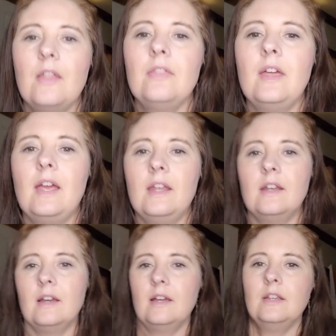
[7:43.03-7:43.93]

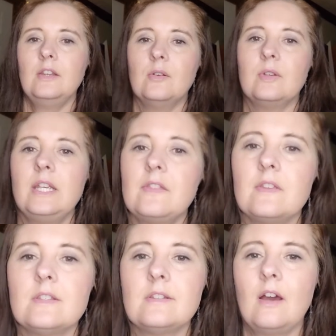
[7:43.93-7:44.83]
that you only eat
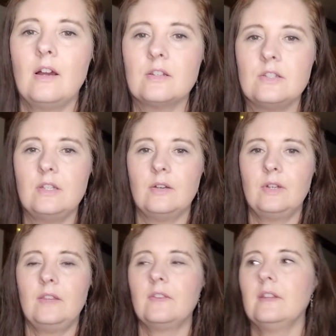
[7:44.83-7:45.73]
the stalks, you don't
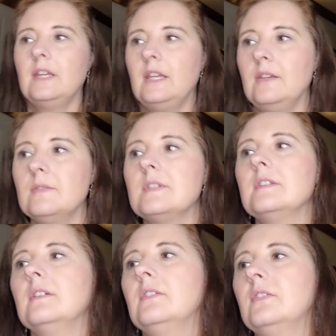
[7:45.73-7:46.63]
eat the leaves.
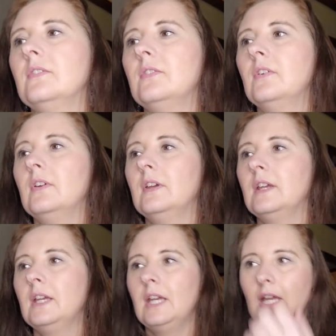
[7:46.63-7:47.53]

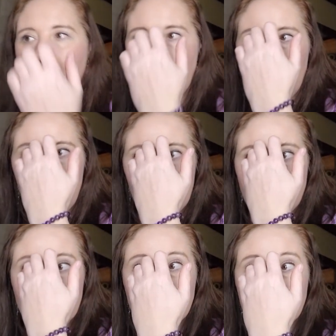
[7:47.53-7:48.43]

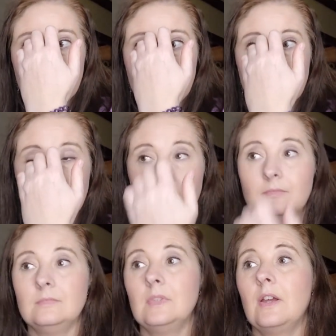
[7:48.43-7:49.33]
The
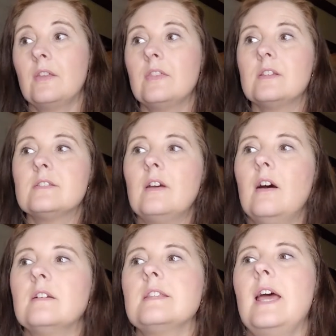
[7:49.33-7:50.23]

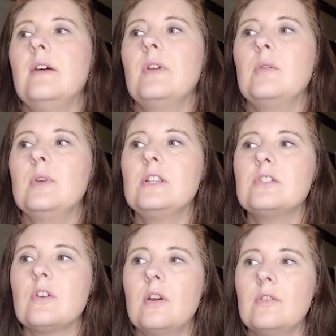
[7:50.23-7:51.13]
stalks have a rich
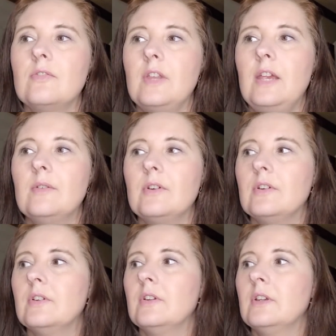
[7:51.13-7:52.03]
tart
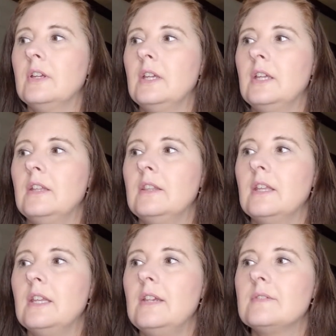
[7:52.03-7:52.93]
flavor. The
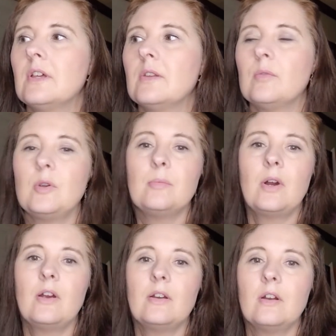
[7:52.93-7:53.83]
leaves of the
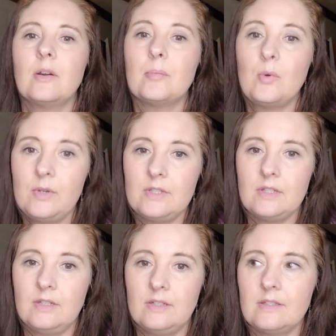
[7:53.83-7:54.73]
rhubarb are
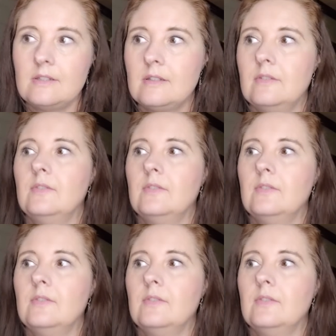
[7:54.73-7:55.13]
poisonous,